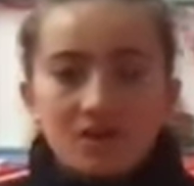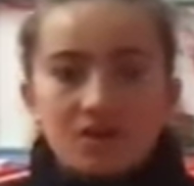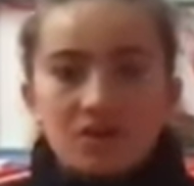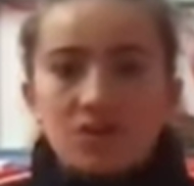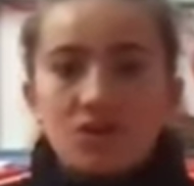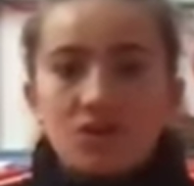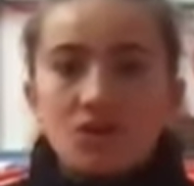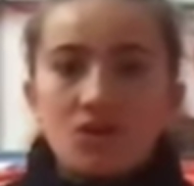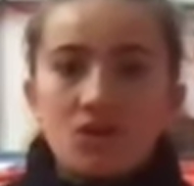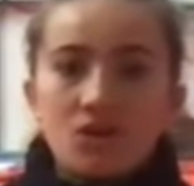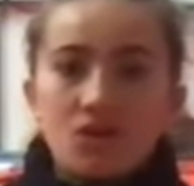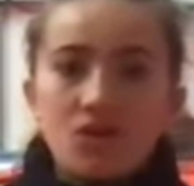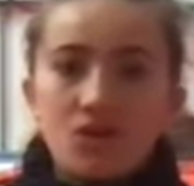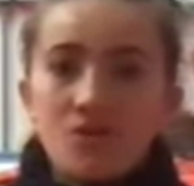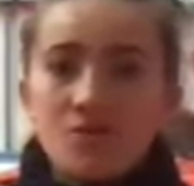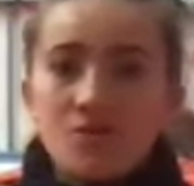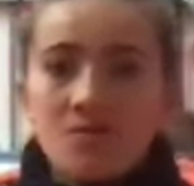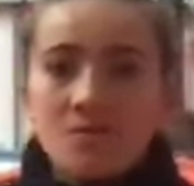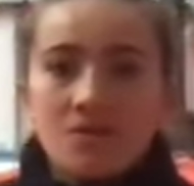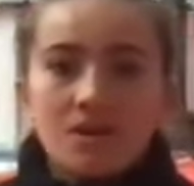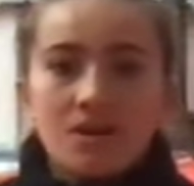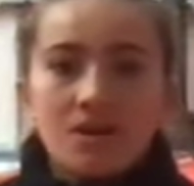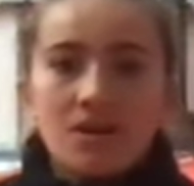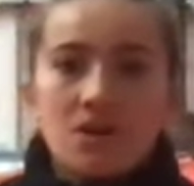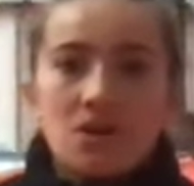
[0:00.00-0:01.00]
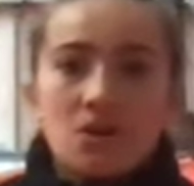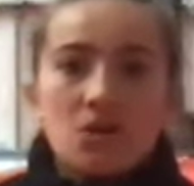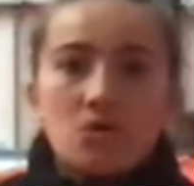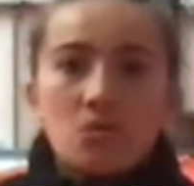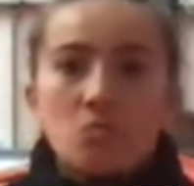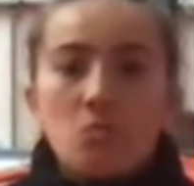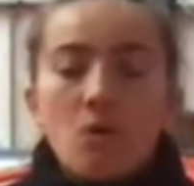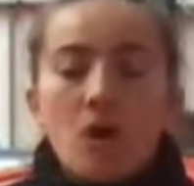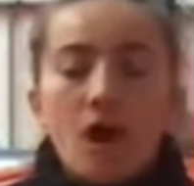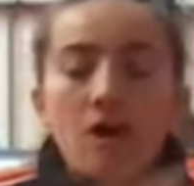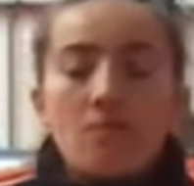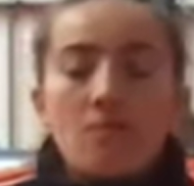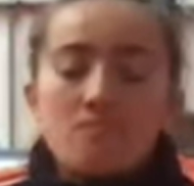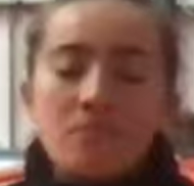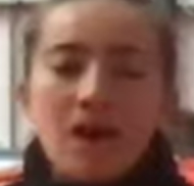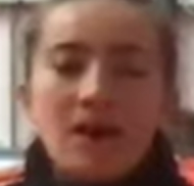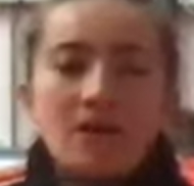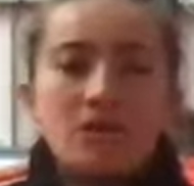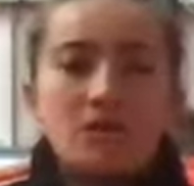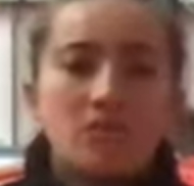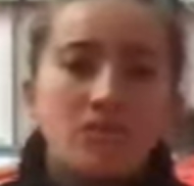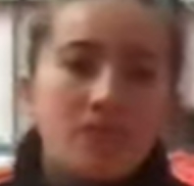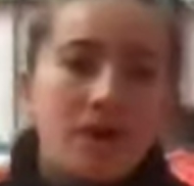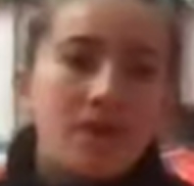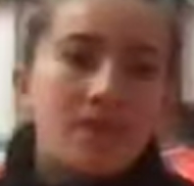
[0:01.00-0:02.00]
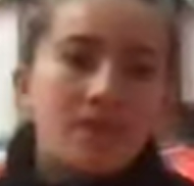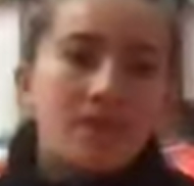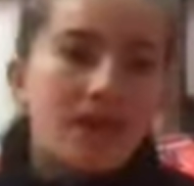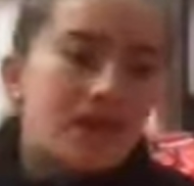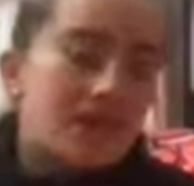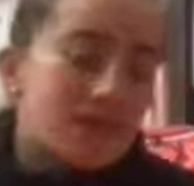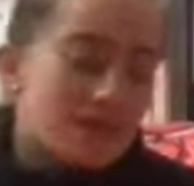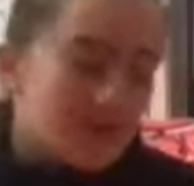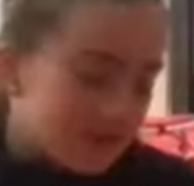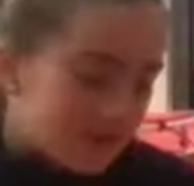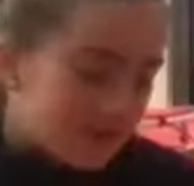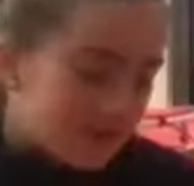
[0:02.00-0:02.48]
2, 1, back to running.